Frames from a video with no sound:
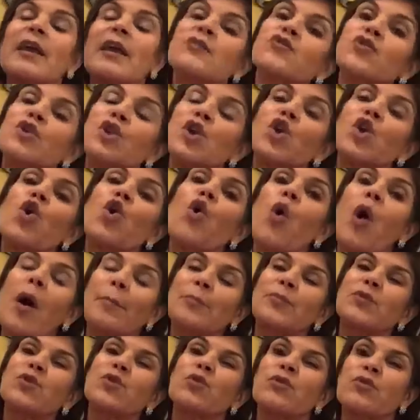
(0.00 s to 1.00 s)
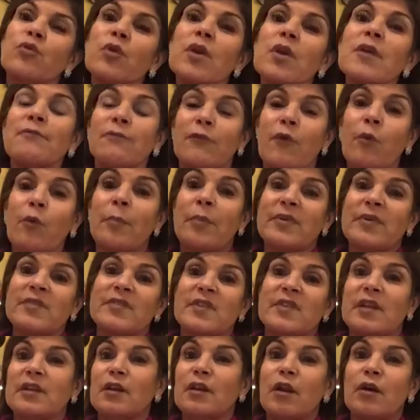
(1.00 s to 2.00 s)
actually go up to
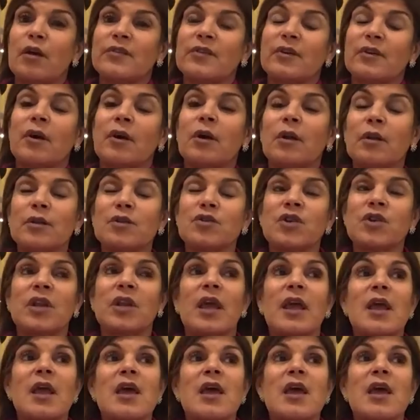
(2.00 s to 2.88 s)
3-4% loss of collagen.